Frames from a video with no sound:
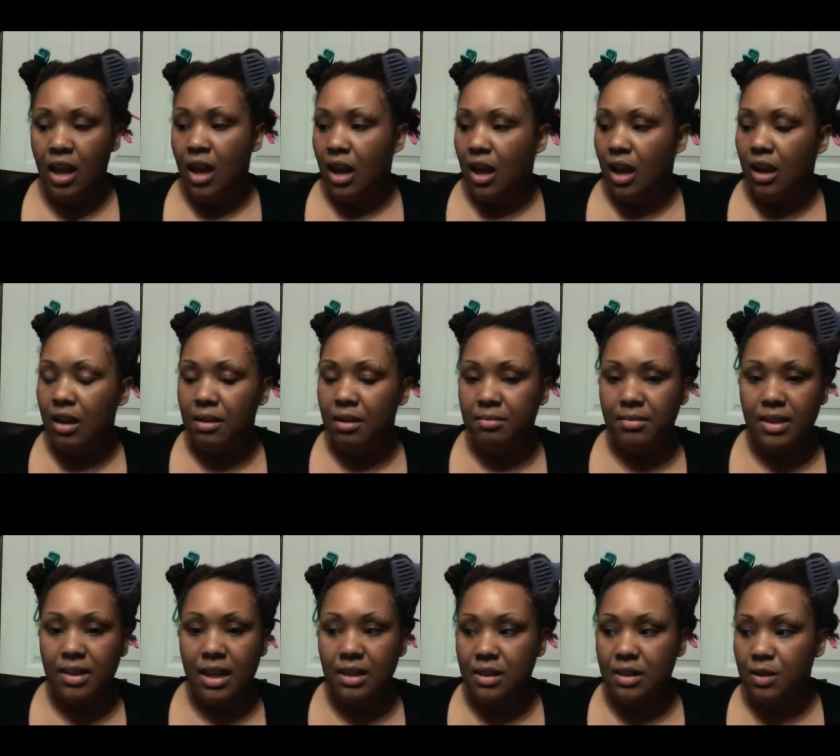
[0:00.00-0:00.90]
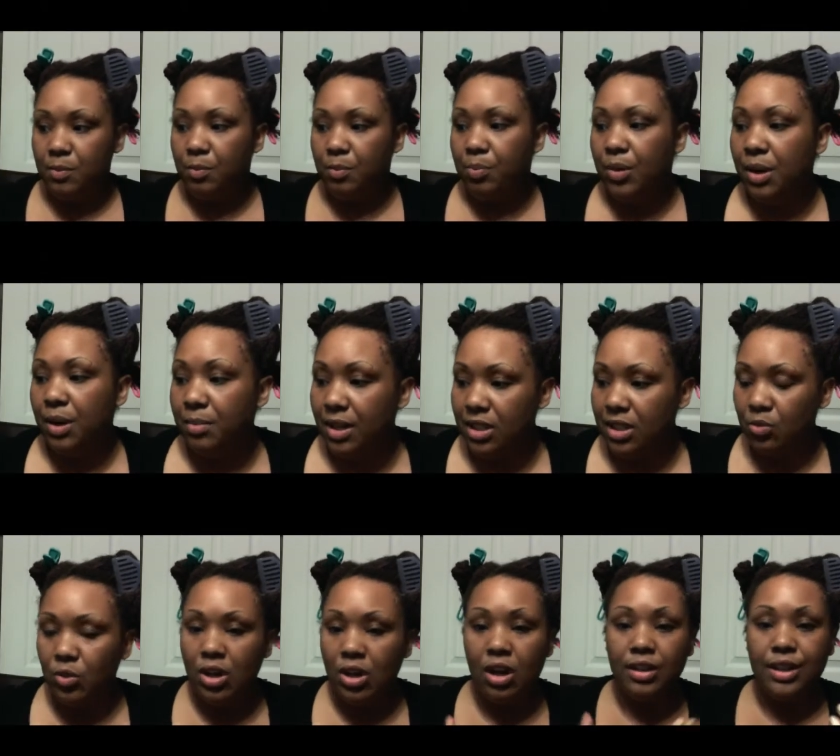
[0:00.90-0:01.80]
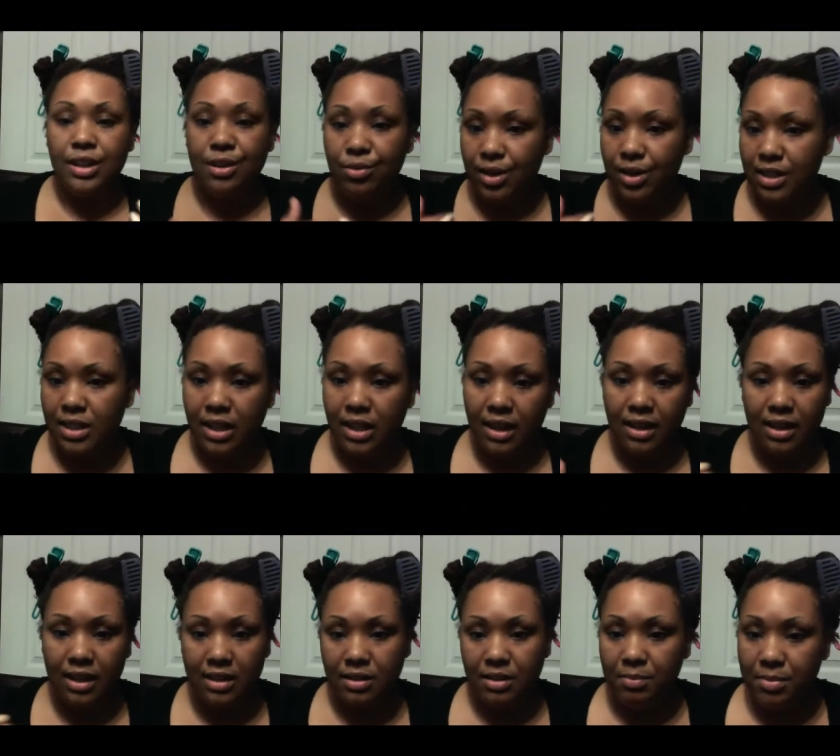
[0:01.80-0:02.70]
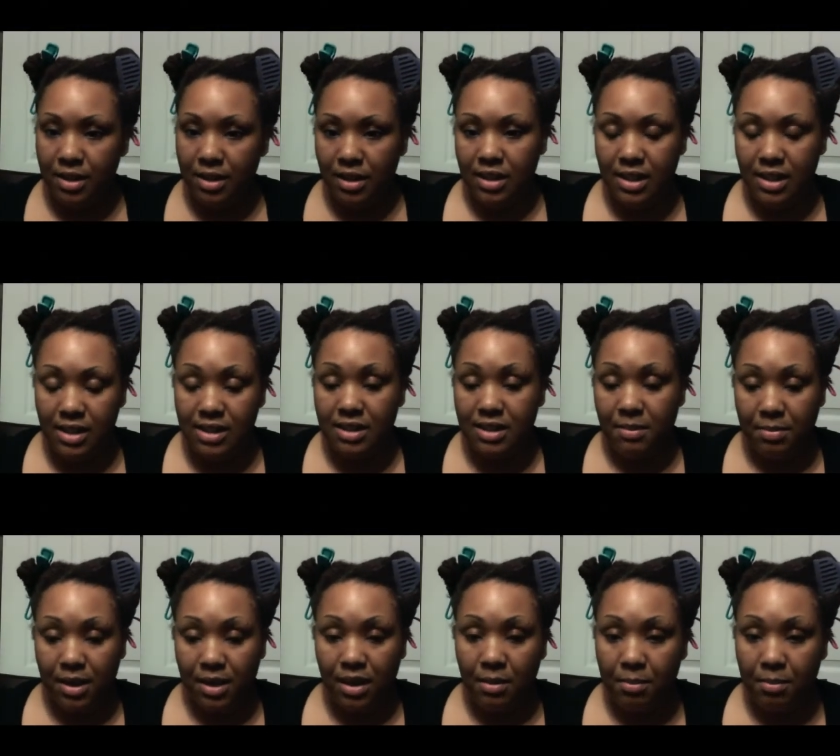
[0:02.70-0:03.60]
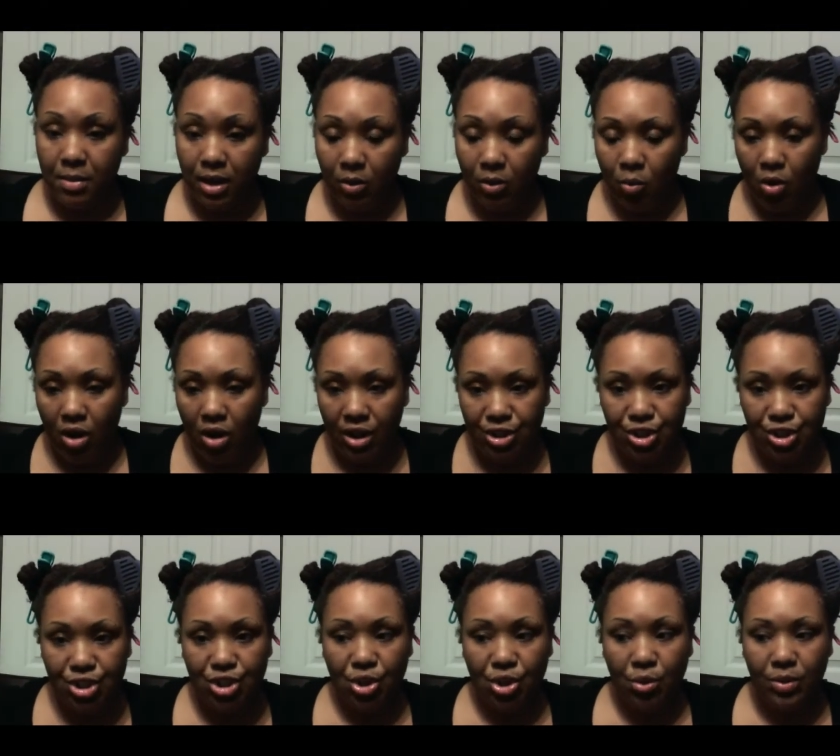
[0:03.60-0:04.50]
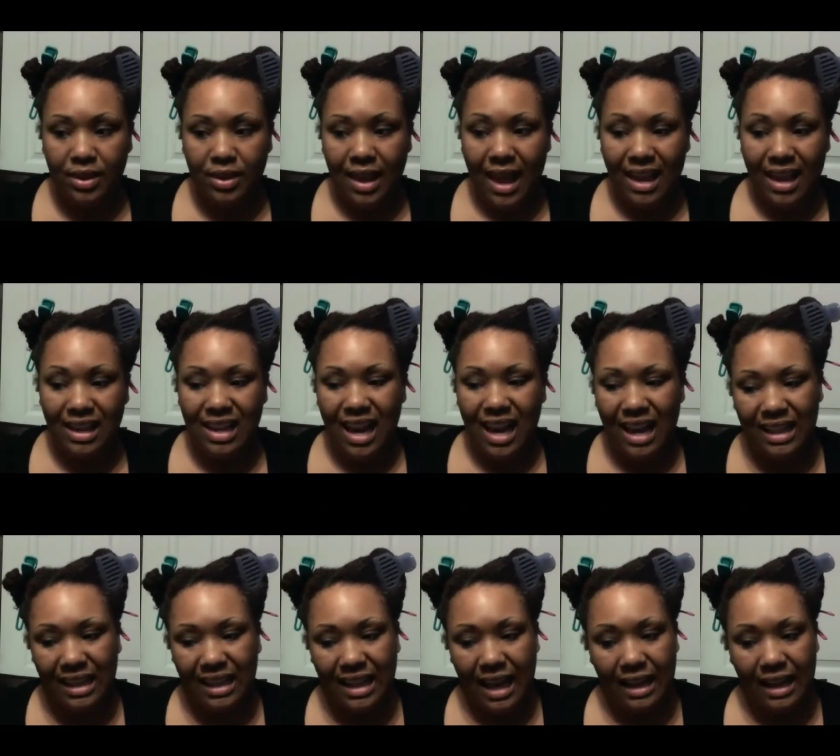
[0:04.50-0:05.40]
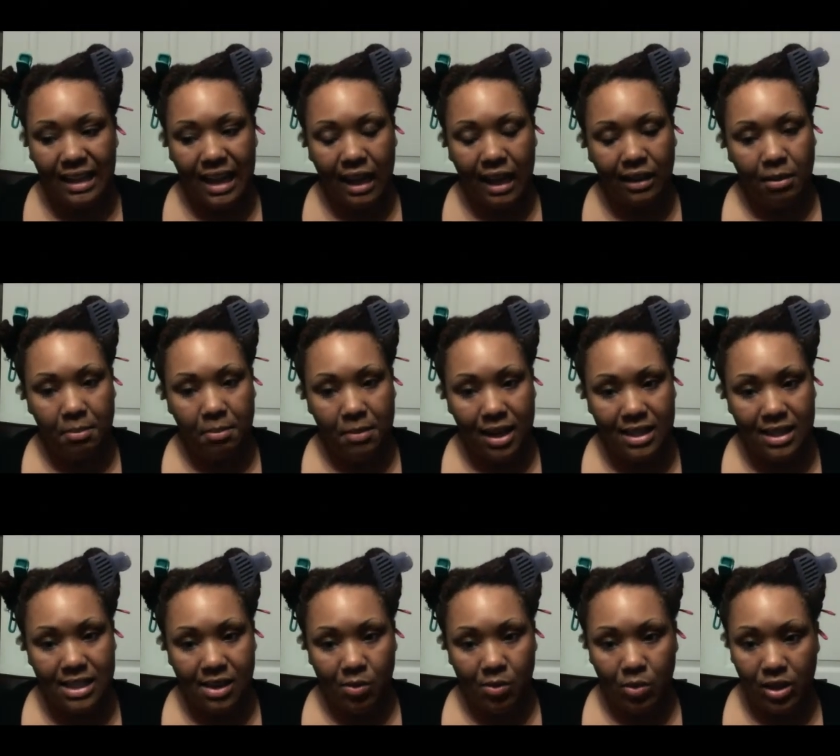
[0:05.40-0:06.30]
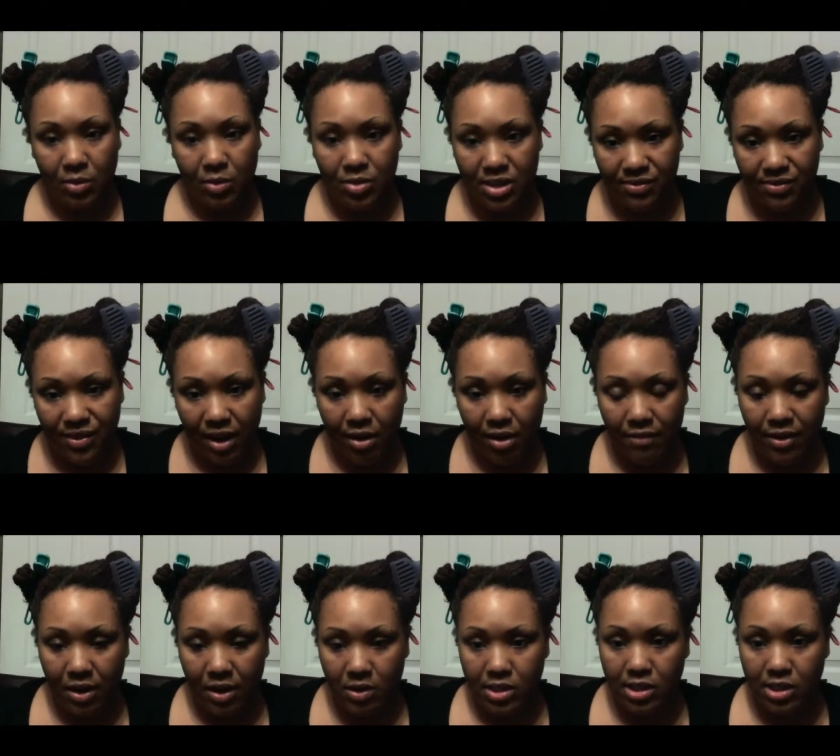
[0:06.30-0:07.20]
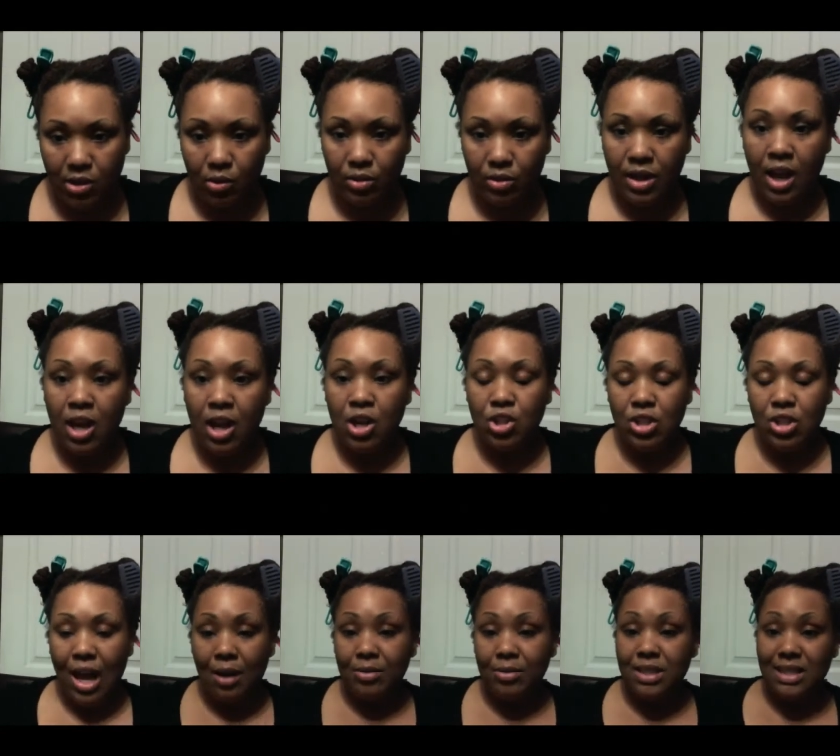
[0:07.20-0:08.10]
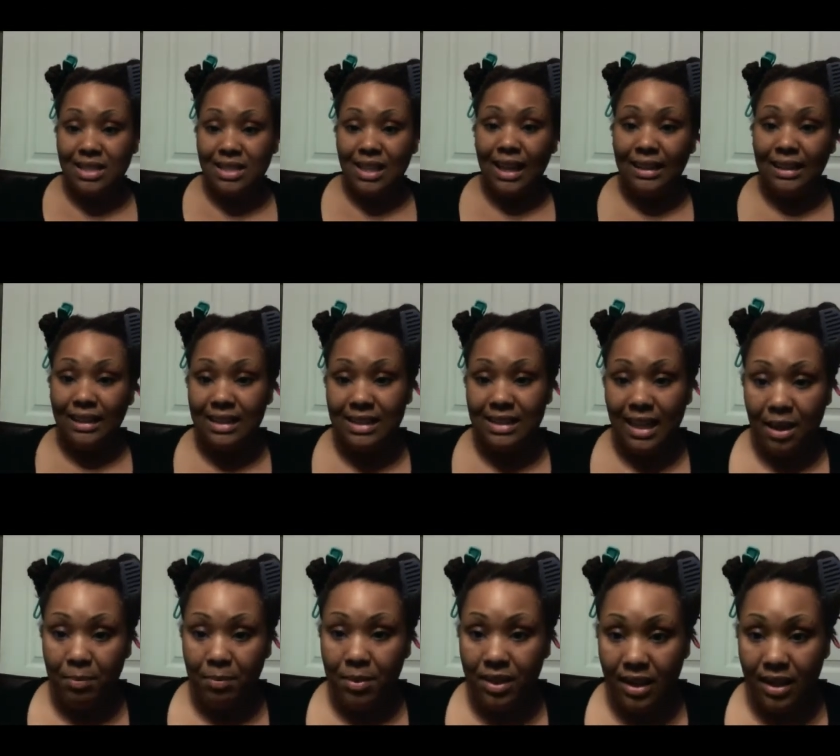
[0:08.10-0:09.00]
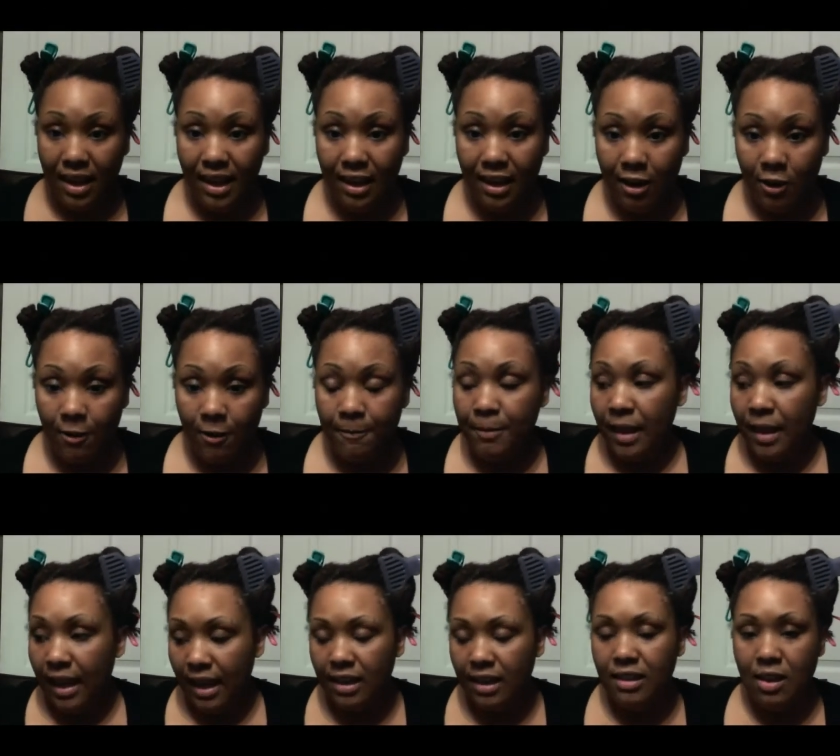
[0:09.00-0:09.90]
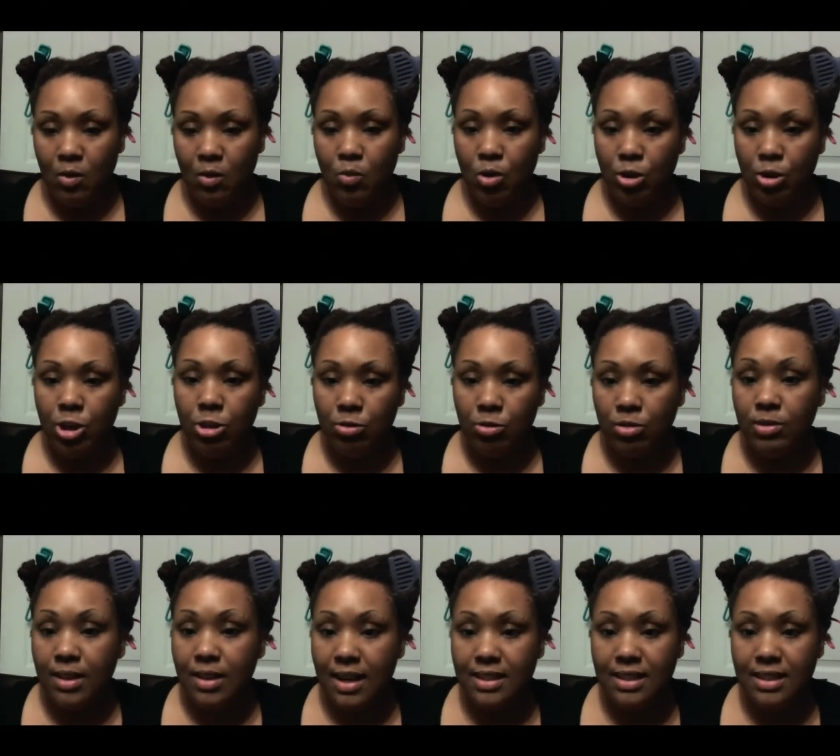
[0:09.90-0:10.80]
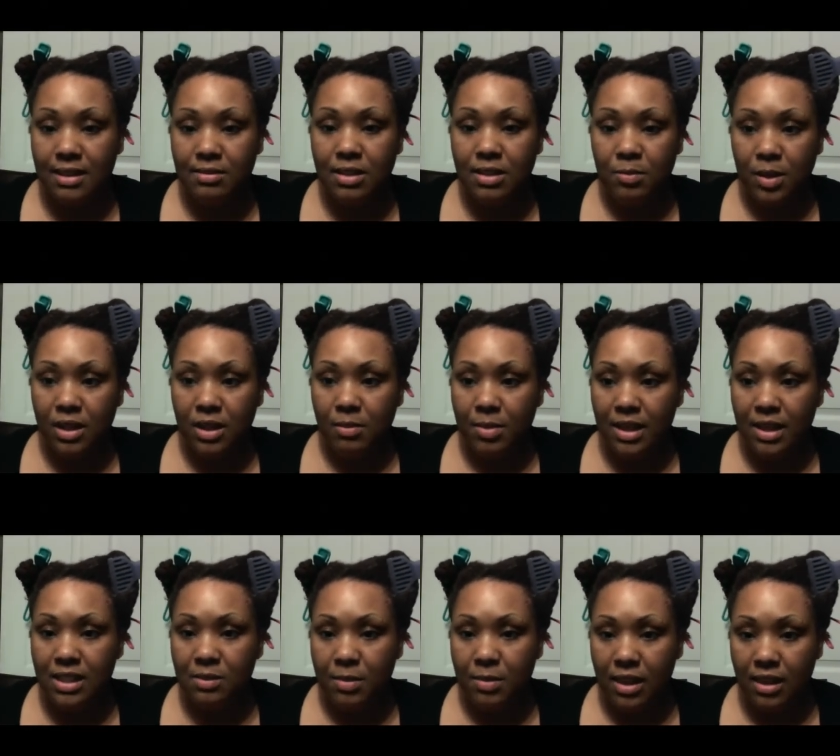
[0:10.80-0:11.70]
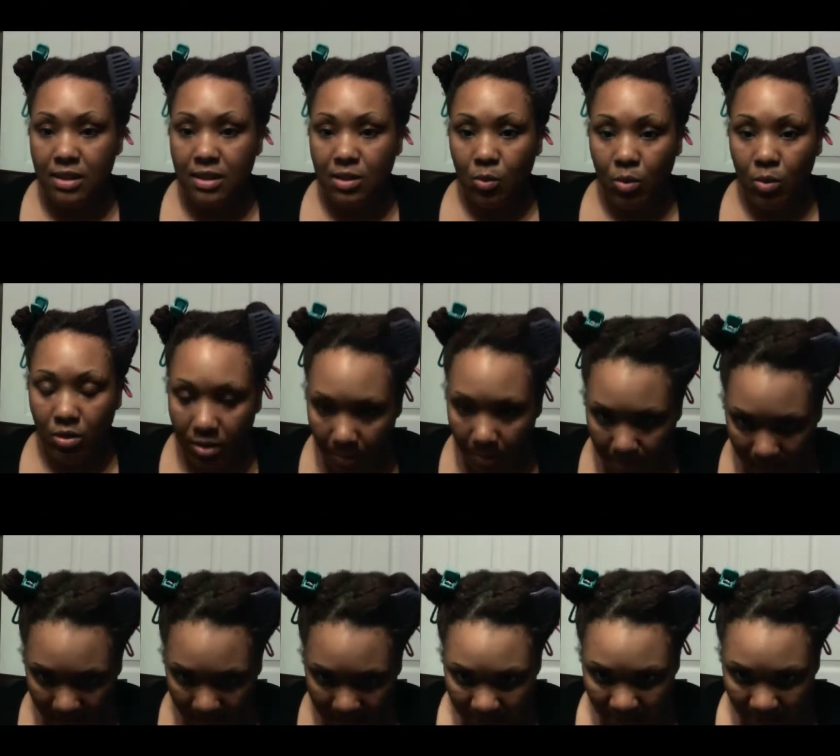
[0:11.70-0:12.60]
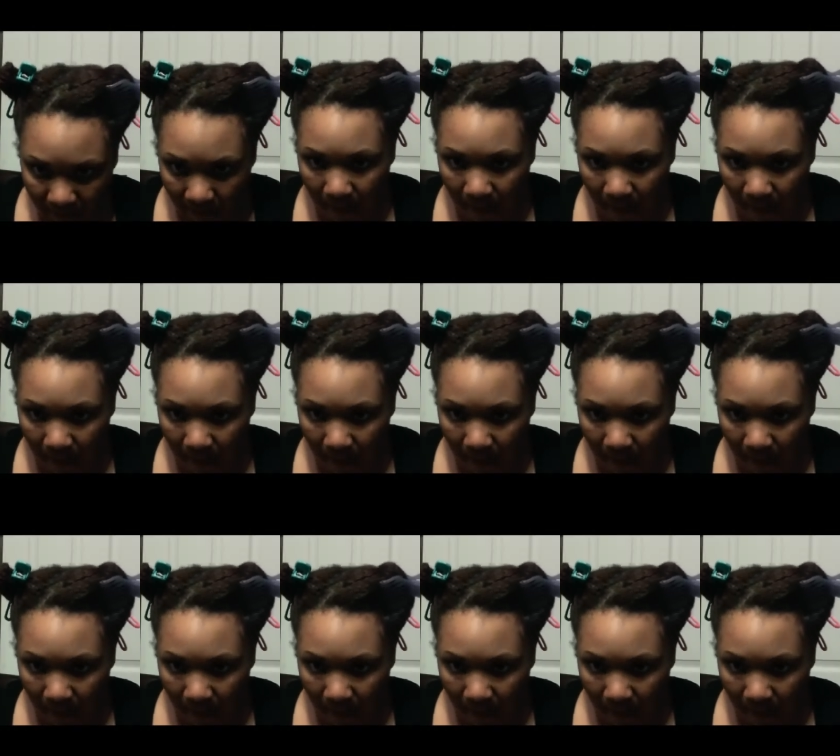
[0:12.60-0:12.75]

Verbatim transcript: um, that's pretty much with all the ingredients together ends up being ends up being a mud wash so that kind of got kind of messy when it was very very soaked so I would just lightly dampen the hair and then work it through. That seemed to be the best method to work the best.